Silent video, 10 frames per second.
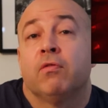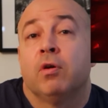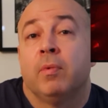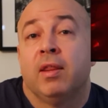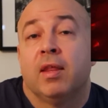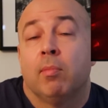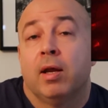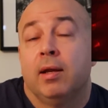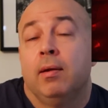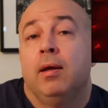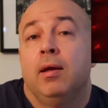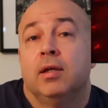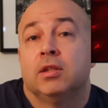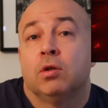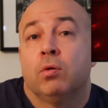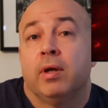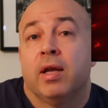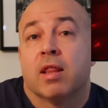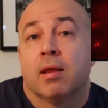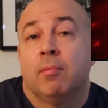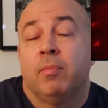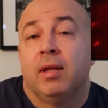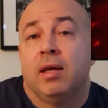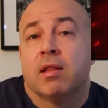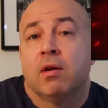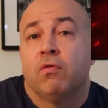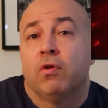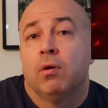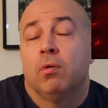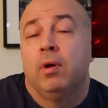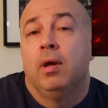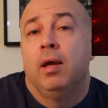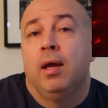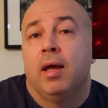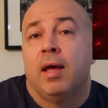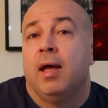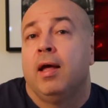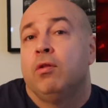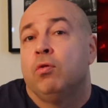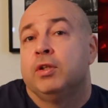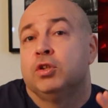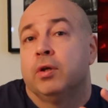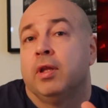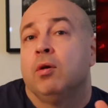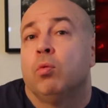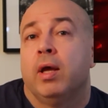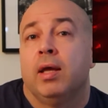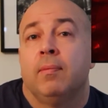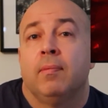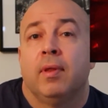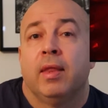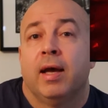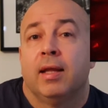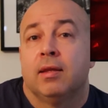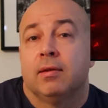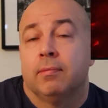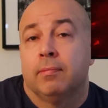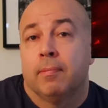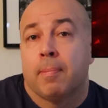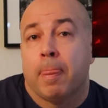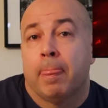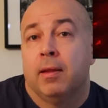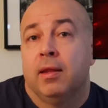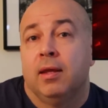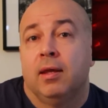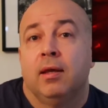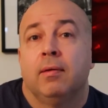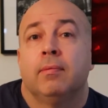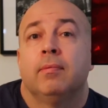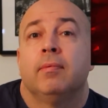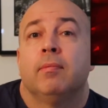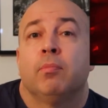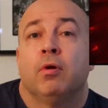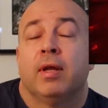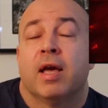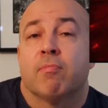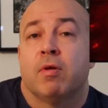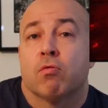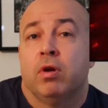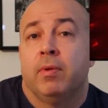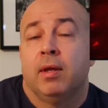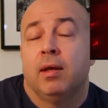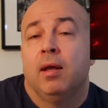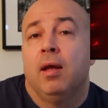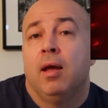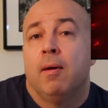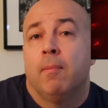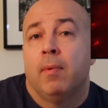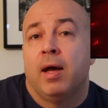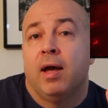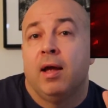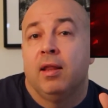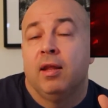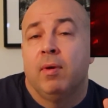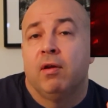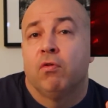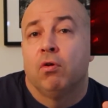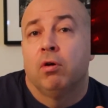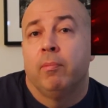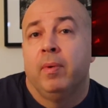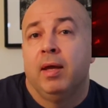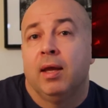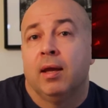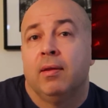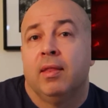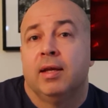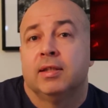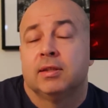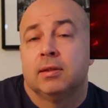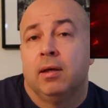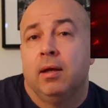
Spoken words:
from In Thy Blood, so it's a bit easier to follow and to enjoy the way that the plot has been scripted, and the main flaw being this